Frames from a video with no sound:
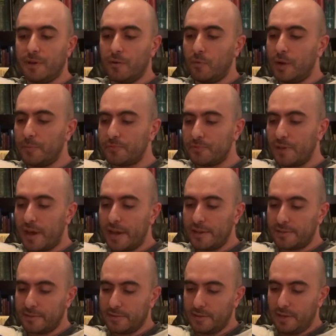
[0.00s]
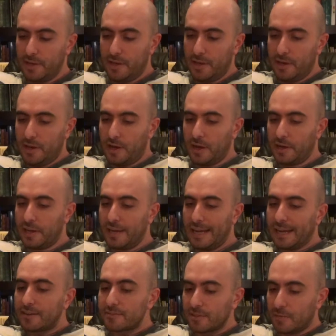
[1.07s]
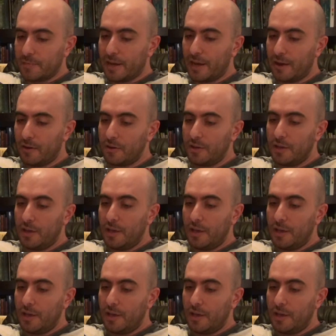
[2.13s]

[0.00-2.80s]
my website, connect somehow.